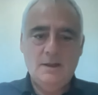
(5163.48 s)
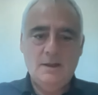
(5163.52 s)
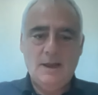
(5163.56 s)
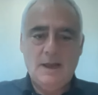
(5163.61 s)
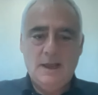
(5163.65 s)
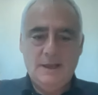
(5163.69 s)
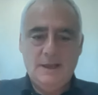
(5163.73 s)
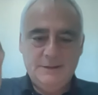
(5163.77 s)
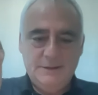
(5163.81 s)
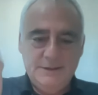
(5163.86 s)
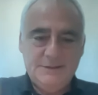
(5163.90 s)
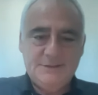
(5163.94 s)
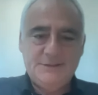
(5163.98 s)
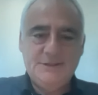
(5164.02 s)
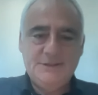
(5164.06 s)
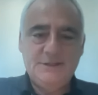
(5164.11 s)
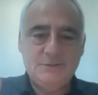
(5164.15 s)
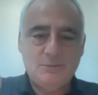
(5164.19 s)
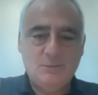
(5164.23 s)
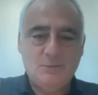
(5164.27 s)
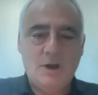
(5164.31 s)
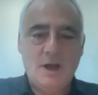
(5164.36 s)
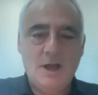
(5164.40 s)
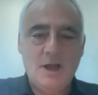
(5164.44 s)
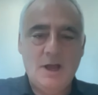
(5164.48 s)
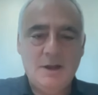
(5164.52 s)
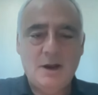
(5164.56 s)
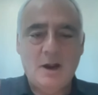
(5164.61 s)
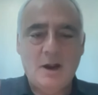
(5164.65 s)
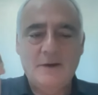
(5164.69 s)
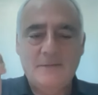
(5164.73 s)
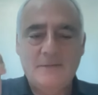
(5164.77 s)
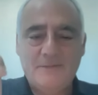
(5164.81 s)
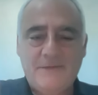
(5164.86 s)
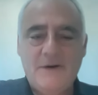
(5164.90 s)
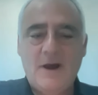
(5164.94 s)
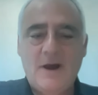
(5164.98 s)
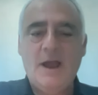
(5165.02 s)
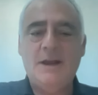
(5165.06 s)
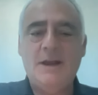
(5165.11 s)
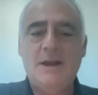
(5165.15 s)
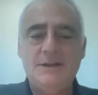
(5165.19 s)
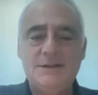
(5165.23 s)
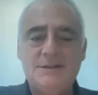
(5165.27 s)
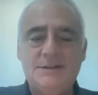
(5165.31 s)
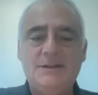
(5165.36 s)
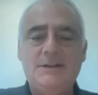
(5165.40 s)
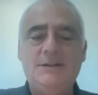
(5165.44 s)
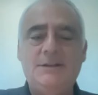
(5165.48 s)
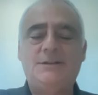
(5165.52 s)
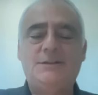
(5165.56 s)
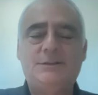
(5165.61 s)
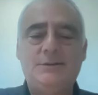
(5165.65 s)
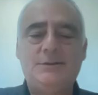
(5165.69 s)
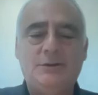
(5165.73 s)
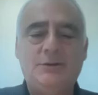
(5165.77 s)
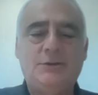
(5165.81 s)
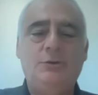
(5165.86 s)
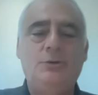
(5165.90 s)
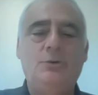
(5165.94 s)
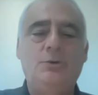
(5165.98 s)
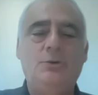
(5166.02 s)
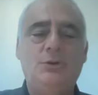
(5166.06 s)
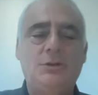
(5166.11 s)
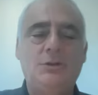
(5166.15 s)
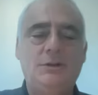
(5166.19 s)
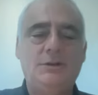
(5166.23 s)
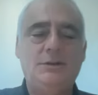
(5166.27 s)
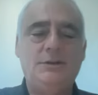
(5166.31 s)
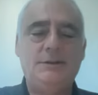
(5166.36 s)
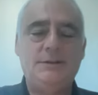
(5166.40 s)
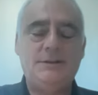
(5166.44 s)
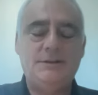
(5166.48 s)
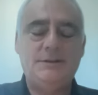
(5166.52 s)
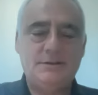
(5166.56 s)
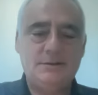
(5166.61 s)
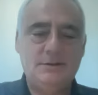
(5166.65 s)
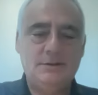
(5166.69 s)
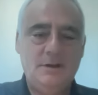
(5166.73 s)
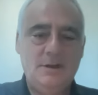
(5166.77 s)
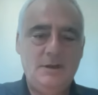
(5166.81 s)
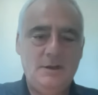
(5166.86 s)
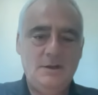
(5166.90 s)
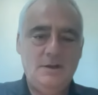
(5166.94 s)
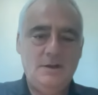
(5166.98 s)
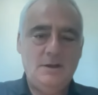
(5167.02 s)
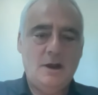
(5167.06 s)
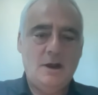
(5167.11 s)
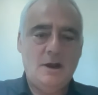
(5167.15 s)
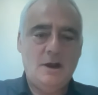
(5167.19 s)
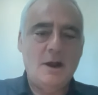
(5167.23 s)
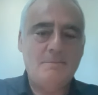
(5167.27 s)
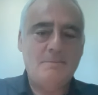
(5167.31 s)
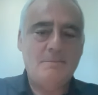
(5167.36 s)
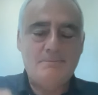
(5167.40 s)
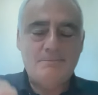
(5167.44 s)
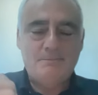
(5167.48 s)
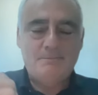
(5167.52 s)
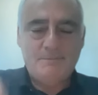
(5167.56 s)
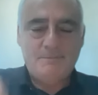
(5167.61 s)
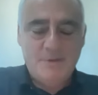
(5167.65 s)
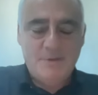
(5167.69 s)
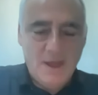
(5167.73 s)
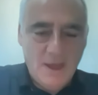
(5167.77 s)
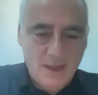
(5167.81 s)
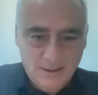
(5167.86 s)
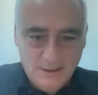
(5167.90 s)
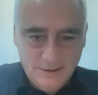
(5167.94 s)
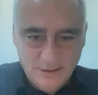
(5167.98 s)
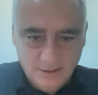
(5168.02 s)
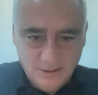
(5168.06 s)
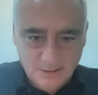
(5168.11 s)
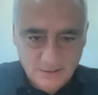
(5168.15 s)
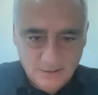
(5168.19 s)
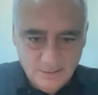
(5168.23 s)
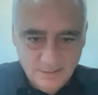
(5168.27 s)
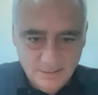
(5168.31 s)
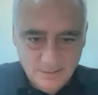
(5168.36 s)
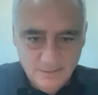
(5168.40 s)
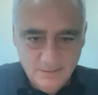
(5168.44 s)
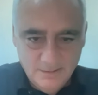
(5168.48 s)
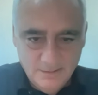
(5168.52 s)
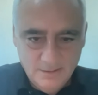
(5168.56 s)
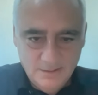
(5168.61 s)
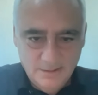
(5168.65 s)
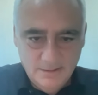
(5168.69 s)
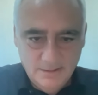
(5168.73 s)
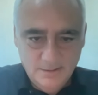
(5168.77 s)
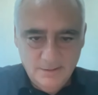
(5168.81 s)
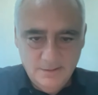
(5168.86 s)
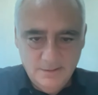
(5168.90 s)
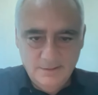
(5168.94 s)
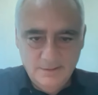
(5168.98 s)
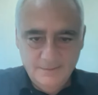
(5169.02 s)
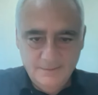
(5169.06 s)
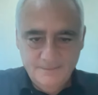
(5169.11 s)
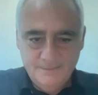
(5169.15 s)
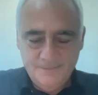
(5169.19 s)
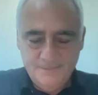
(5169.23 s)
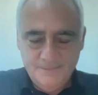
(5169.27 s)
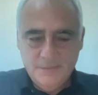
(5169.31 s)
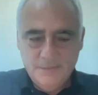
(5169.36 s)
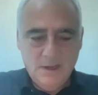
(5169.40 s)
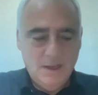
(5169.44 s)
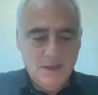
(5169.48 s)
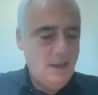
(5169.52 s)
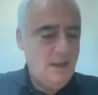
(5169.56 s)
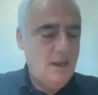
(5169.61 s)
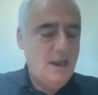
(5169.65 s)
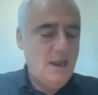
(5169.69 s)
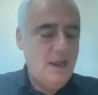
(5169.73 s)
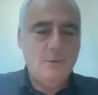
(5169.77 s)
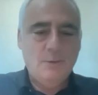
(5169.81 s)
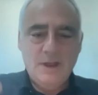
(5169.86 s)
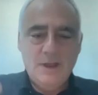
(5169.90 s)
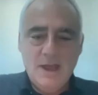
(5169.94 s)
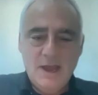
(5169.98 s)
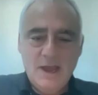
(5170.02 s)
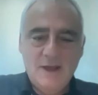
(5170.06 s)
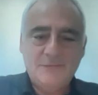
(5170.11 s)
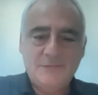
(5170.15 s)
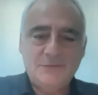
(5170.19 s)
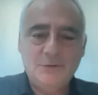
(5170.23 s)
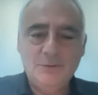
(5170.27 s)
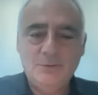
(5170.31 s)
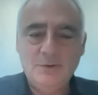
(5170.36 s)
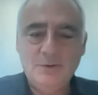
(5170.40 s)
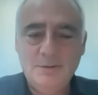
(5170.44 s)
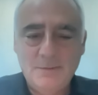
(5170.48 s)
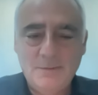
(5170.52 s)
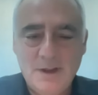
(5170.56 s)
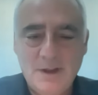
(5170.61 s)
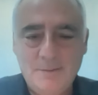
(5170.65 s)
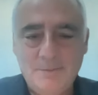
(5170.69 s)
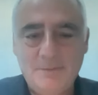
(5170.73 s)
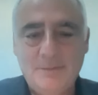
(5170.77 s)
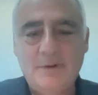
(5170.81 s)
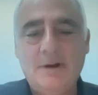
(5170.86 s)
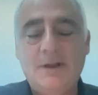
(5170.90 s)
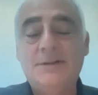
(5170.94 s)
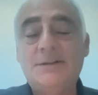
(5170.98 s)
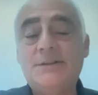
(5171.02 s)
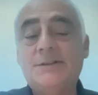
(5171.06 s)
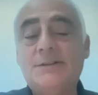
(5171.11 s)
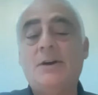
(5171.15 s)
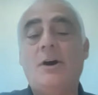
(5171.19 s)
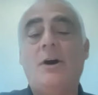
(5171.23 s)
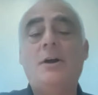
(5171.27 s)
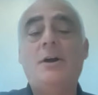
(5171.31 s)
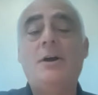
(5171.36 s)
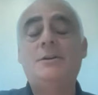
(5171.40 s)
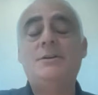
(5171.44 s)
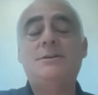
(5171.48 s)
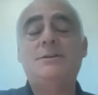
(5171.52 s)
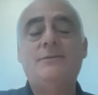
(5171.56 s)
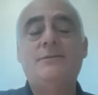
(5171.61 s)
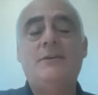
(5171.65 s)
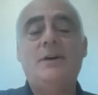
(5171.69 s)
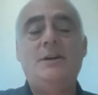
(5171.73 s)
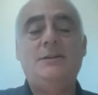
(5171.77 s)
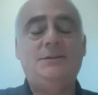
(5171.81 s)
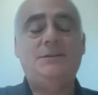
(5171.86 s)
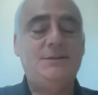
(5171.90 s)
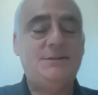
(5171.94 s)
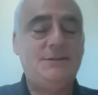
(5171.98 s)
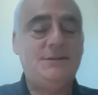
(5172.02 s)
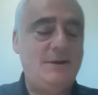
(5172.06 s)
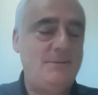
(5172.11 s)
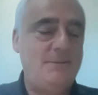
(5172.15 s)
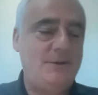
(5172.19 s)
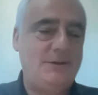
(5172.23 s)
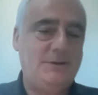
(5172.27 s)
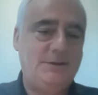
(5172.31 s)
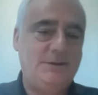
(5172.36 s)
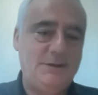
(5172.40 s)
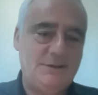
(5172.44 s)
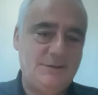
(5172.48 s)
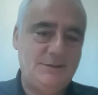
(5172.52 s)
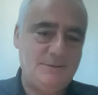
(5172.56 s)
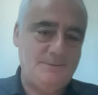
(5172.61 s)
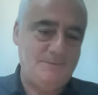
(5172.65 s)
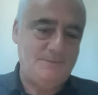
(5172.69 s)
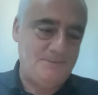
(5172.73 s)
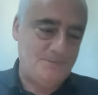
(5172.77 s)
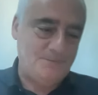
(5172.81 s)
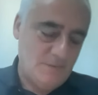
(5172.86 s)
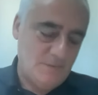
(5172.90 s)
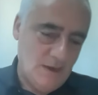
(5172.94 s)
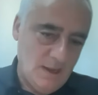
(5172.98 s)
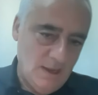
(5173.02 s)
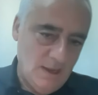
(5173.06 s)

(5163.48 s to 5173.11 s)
And this is what our finest institutions are peddling. And we have to remember, as scholars of anti-Semitism,